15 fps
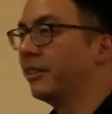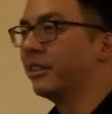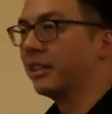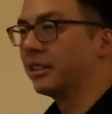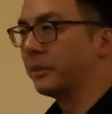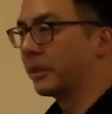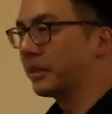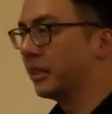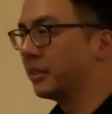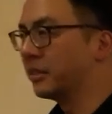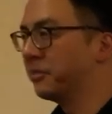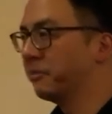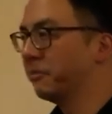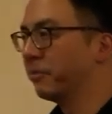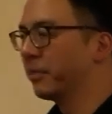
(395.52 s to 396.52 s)
Does it make sense?
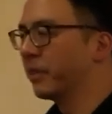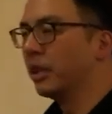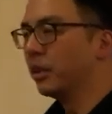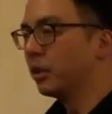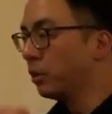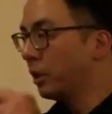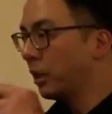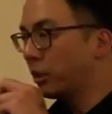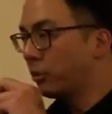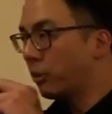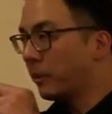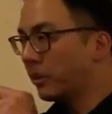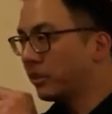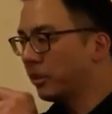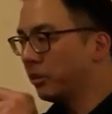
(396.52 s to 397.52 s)
Yes. Too little red
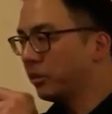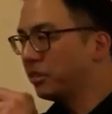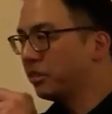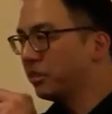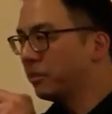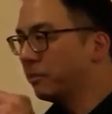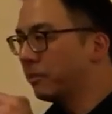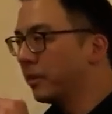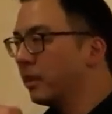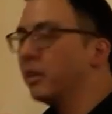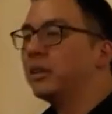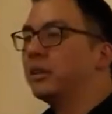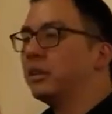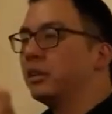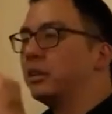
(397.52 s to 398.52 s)
blood cells,
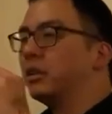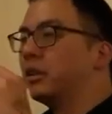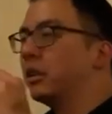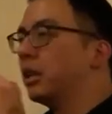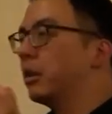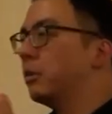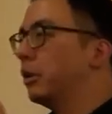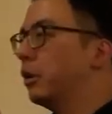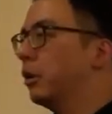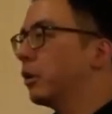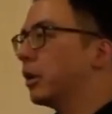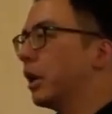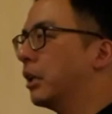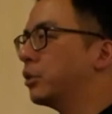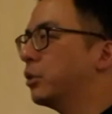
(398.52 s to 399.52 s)
it will
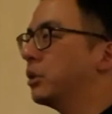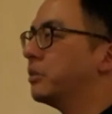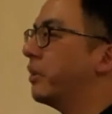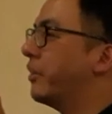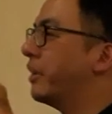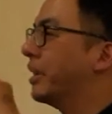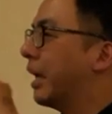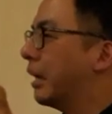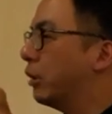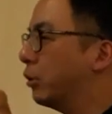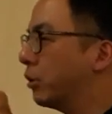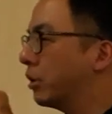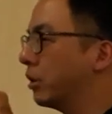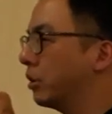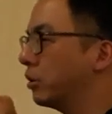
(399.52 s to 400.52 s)
look as though it's very
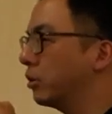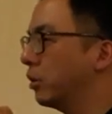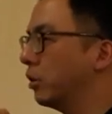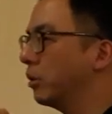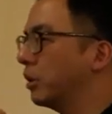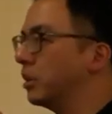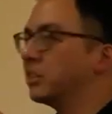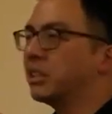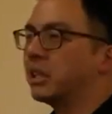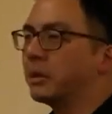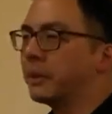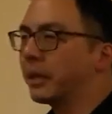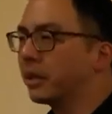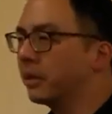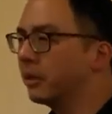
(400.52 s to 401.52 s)
dilute, so it's
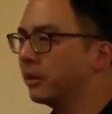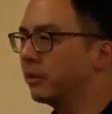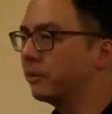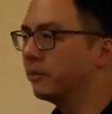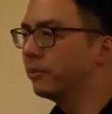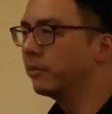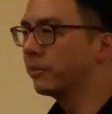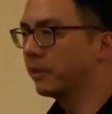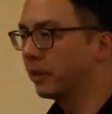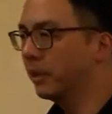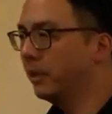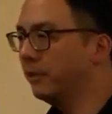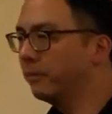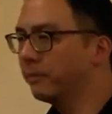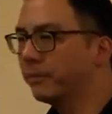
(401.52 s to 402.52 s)
anemic.
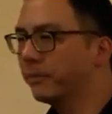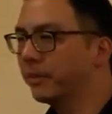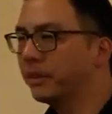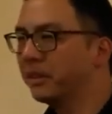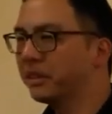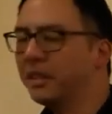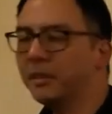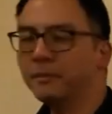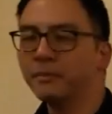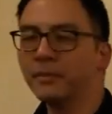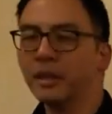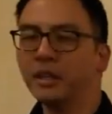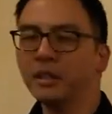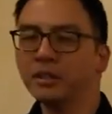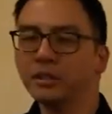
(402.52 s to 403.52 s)
Yeah? Okay?
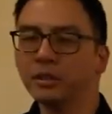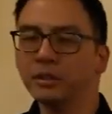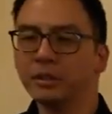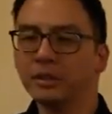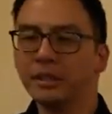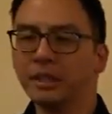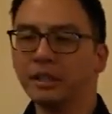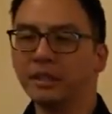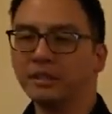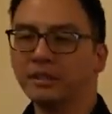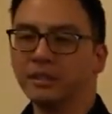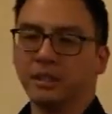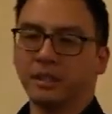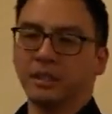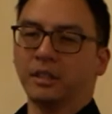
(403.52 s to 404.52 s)
So that is
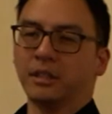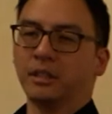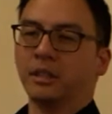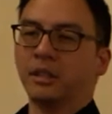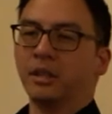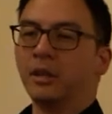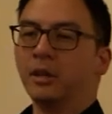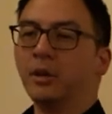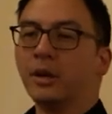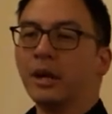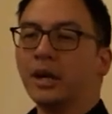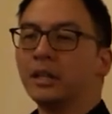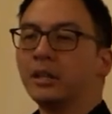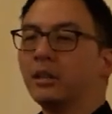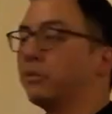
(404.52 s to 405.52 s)
the whole
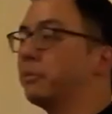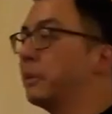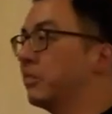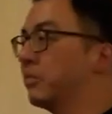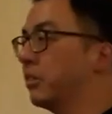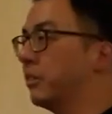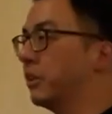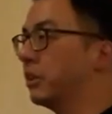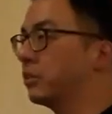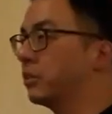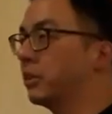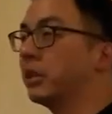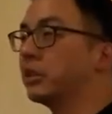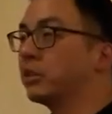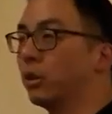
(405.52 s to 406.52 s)
idea of PCV. So
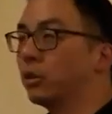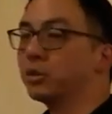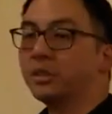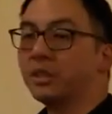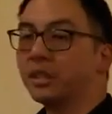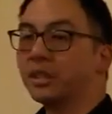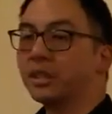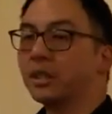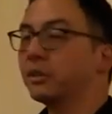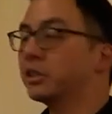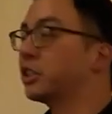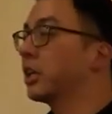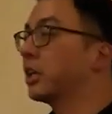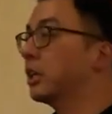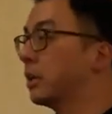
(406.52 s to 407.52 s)
that's also another thing that we
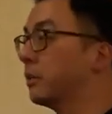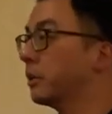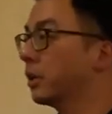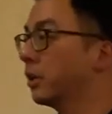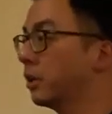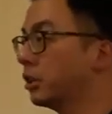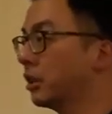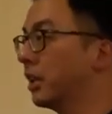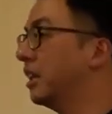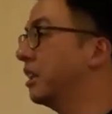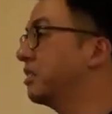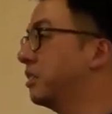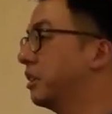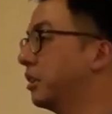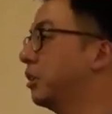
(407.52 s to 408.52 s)
check in hematology.
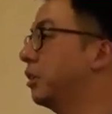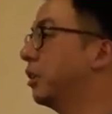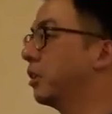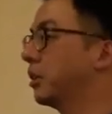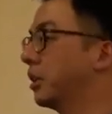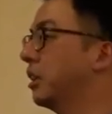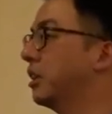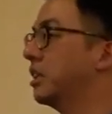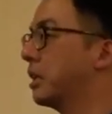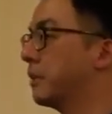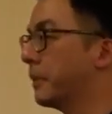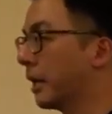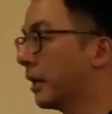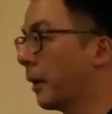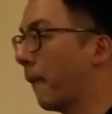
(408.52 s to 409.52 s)
Is the dog
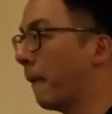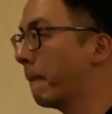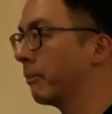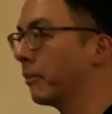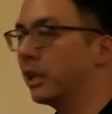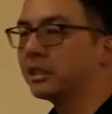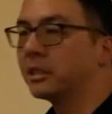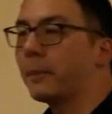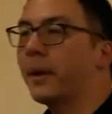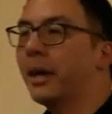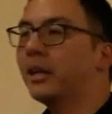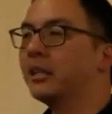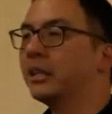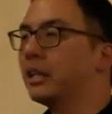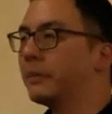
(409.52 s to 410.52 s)
anemic? Is the
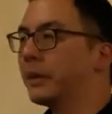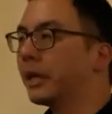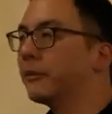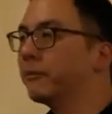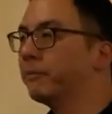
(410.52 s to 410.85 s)
pet anemic?